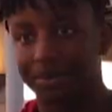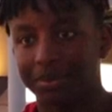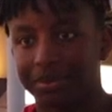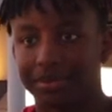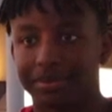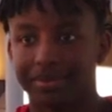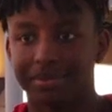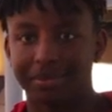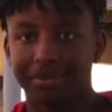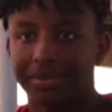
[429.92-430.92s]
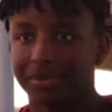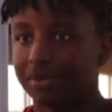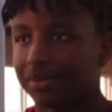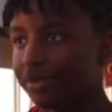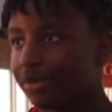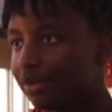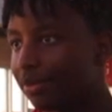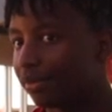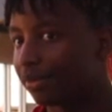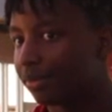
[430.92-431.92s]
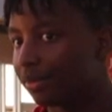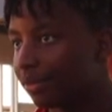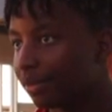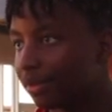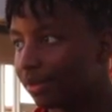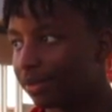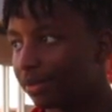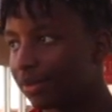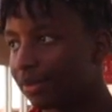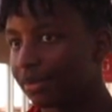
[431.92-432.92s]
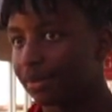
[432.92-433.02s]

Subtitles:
This person isn't speaking.